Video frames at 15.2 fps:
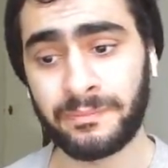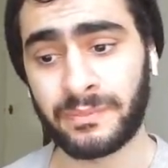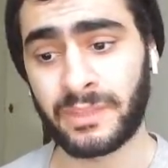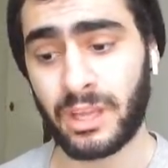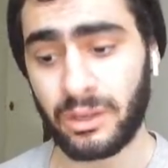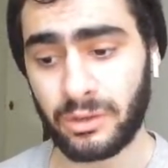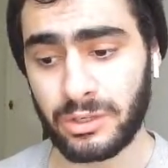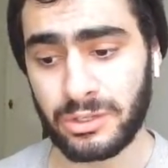
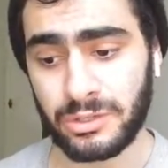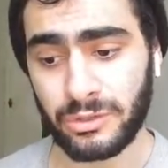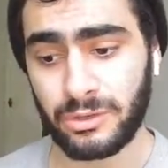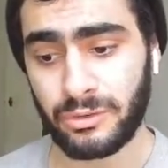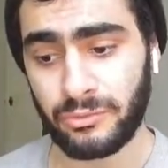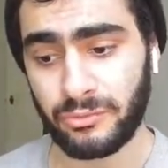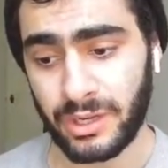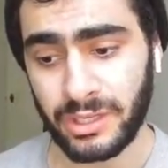I got a
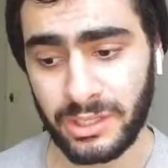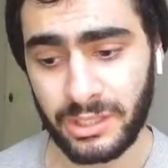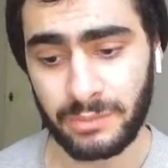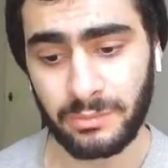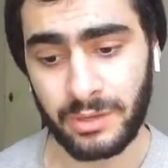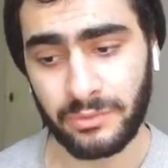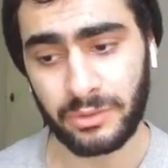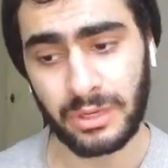certain ranking,
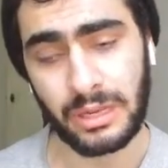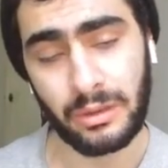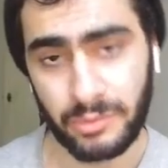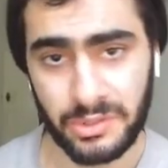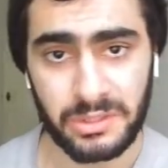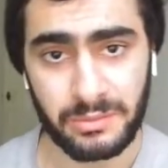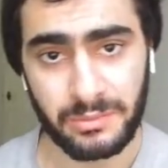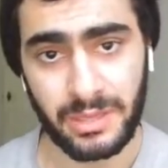but for now we're just going to